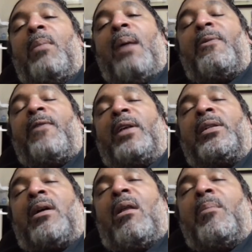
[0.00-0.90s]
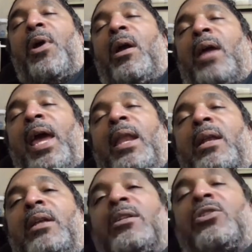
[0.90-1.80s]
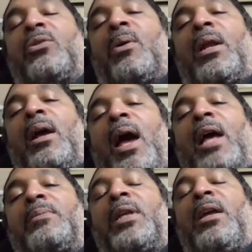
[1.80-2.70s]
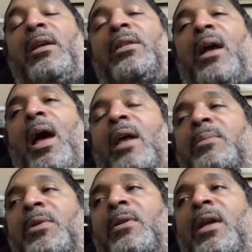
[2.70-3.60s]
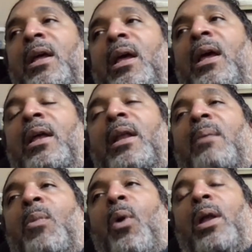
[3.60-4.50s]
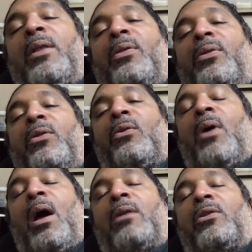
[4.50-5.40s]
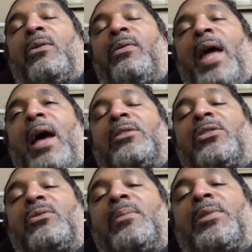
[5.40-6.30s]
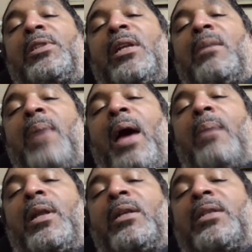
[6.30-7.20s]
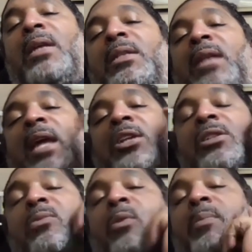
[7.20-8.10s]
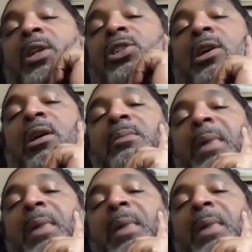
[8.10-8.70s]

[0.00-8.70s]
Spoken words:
my professors called American Hannity, distorted the gospel. Here's the gospel. There are more than 2,000 scriptures in the Bible that says nations will be judged